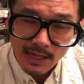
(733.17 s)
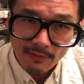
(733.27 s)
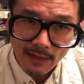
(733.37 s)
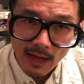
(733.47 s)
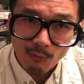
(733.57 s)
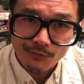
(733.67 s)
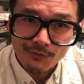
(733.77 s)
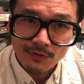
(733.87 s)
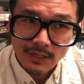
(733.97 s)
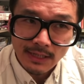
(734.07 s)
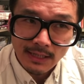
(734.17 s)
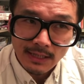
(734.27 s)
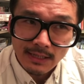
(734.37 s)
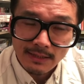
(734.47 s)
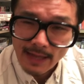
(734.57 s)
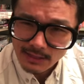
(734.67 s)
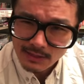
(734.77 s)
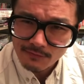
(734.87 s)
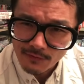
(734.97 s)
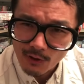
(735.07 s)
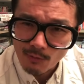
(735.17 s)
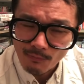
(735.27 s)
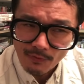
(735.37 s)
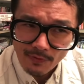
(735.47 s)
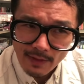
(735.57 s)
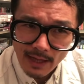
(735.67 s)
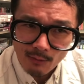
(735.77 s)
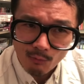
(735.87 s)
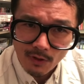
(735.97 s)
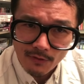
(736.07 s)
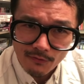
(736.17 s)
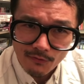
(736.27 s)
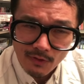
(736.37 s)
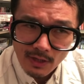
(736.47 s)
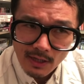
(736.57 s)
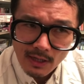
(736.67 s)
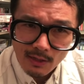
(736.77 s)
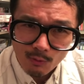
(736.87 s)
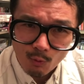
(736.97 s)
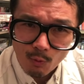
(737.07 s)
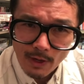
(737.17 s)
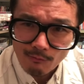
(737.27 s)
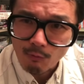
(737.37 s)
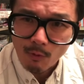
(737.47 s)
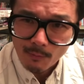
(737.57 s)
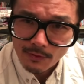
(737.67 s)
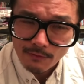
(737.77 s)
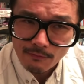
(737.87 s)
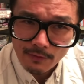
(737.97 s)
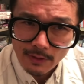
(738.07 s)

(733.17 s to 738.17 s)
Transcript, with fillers: and that was the next film that was uh, quite formative.